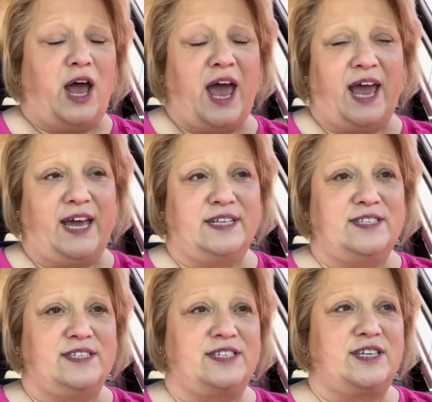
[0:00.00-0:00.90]

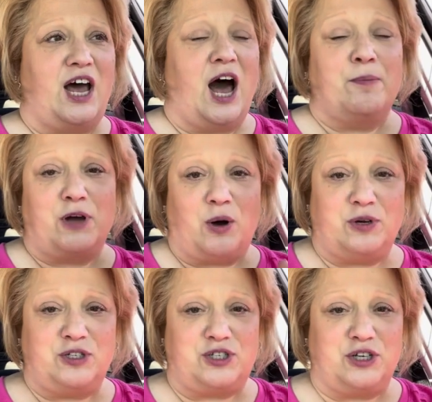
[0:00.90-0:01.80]
and I'm
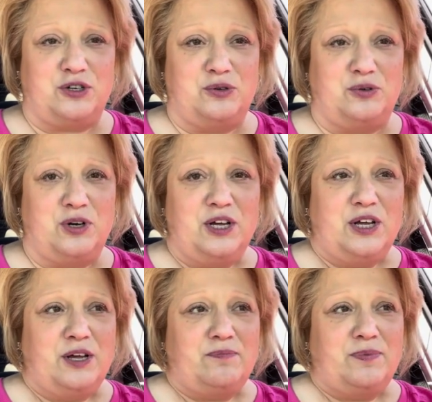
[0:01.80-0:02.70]
going to
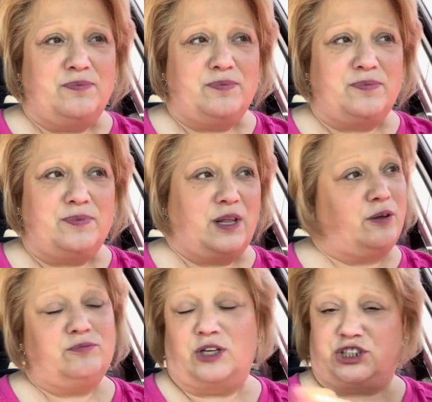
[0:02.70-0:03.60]

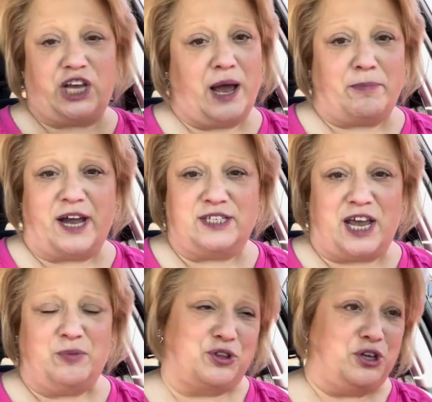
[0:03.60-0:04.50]
share my
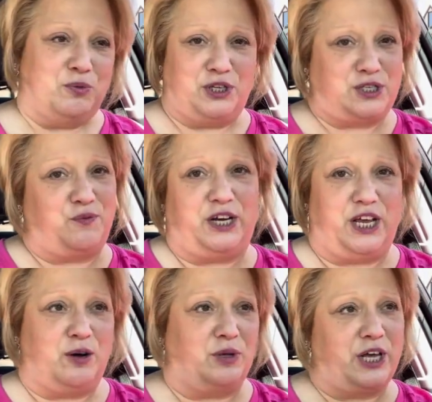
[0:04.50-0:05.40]
day with you in this
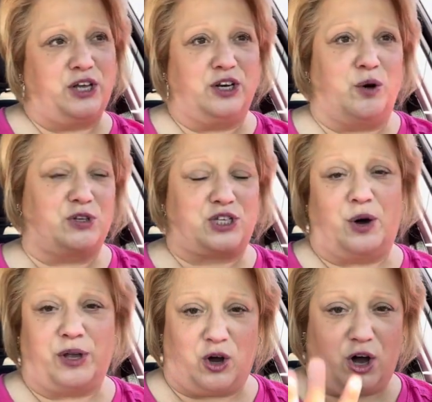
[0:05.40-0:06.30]
video and let you know what's
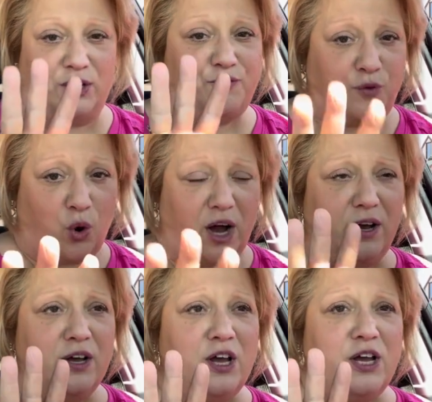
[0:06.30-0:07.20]
going on. for
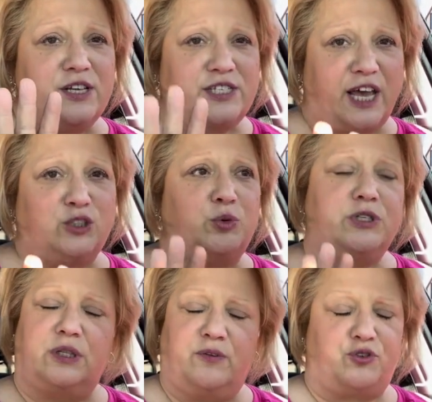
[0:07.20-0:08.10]
scheduled
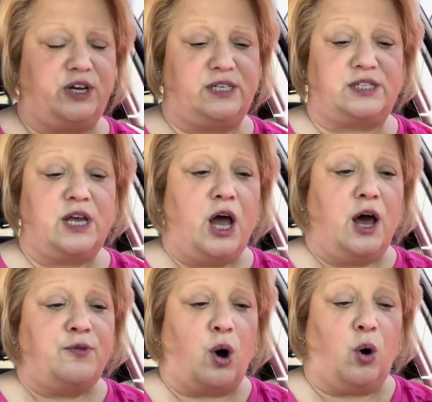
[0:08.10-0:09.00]
deliveries.
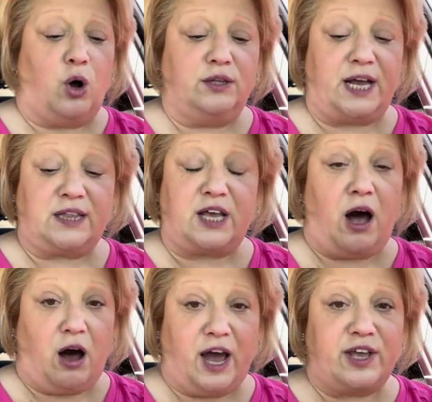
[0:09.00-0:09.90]
They're all not the
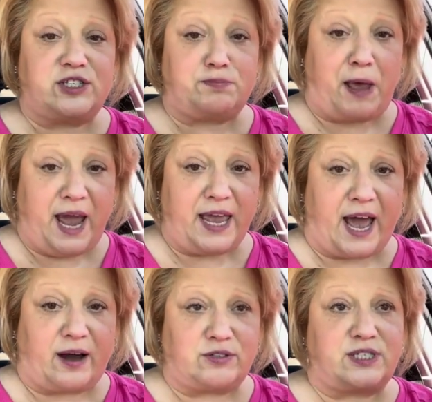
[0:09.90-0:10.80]
highest
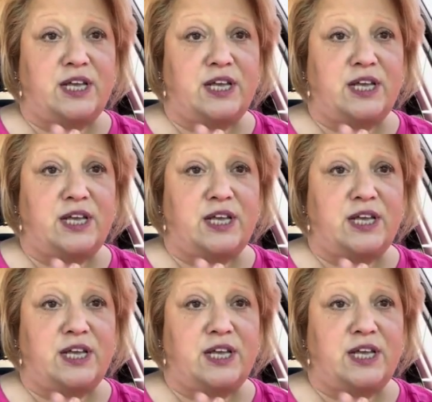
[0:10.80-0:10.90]
payouts.